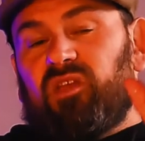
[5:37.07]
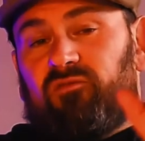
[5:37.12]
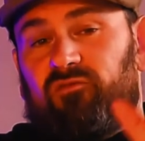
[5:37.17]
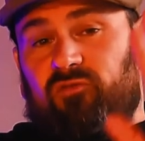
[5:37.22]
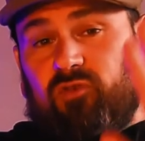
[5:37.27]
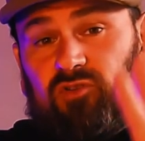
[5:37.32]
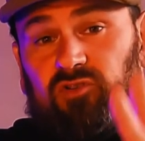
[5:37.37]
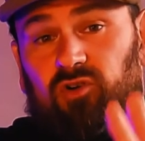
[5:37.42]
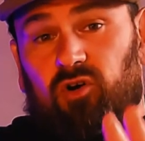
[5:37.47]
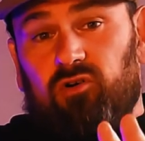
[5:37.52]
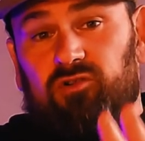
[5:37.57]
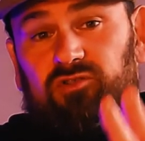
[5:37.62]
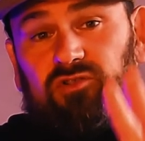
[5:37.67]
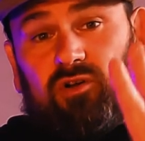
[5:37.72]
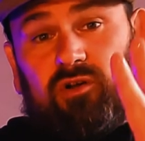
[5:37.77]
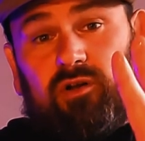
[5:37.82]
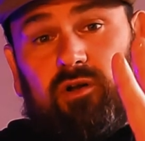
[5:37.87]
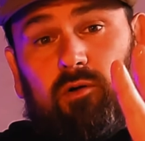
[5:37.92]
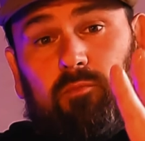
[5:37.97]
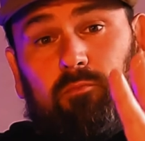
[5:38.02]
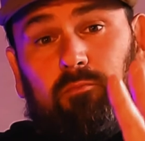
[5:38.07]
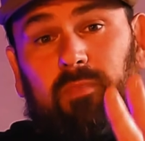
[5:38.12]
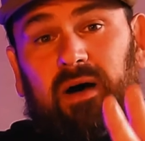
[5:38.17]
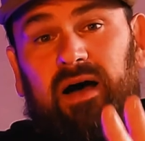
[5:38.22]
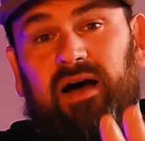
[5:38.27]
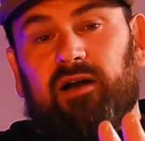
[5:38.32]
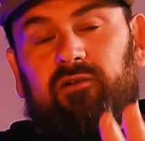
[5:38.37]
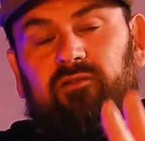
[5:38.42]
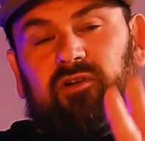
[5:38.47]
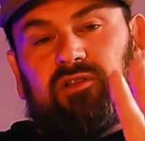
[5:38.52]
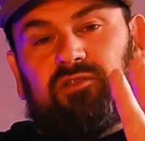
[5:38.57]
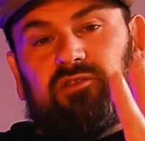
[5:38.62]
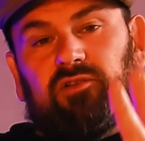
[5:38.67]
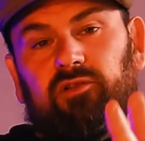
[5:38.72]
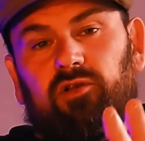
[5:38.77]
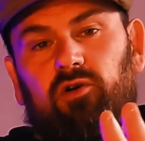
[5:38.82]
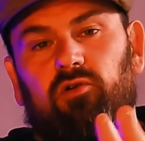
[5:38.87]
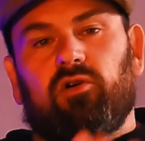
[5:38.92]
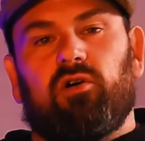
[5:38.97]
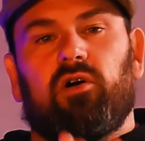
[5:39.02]
For dogs on moderate to
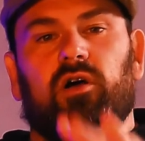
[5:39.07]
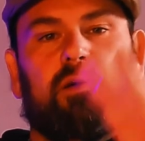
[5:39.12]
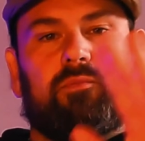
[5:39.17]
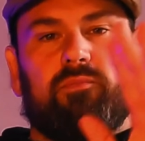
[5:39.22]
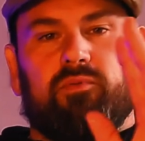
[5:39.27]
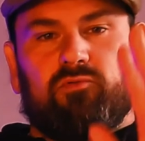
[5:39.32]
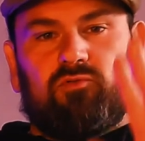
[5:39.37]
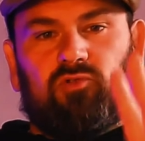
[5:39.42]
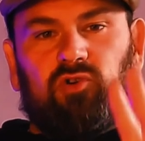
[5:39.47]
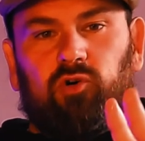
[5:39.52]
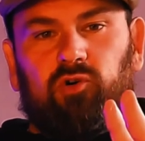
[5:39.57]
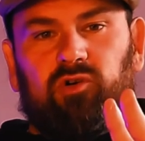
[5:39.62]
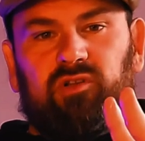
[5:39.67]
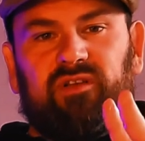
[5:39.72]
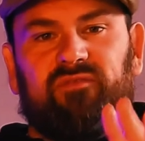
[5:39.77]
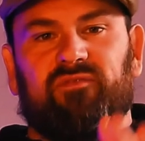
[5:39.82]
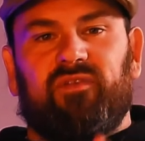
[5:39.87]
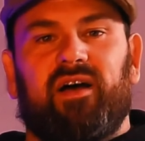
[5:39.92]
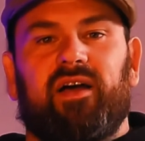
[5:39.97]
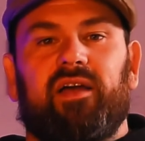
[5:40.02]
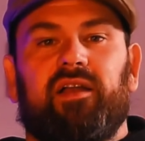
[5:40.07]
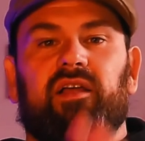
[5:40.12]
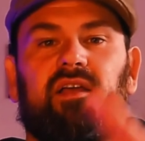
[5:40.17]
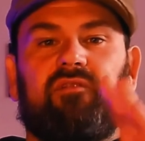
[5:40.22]
low carb, totally fine.